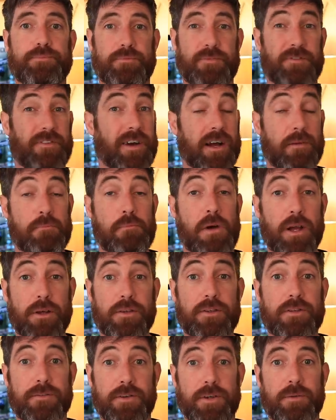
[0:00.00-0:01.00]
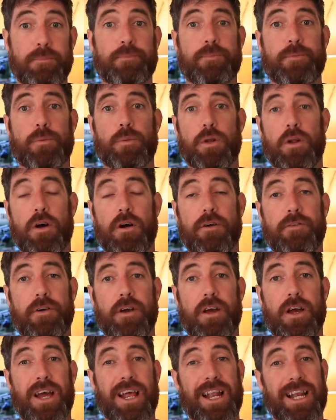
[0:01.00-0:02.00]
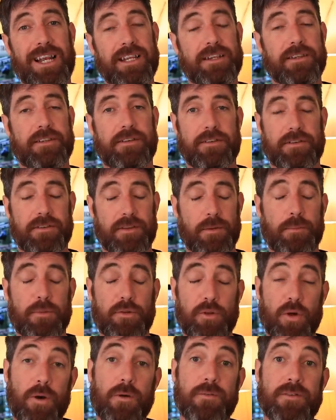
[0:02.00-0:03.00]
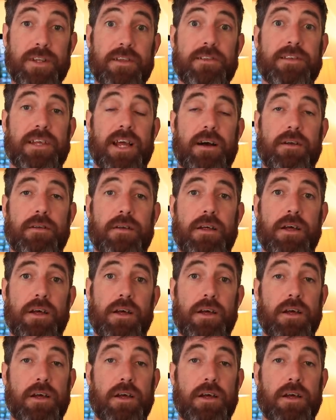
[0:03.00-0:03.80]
in fact most of them, will offer at least some sort of discount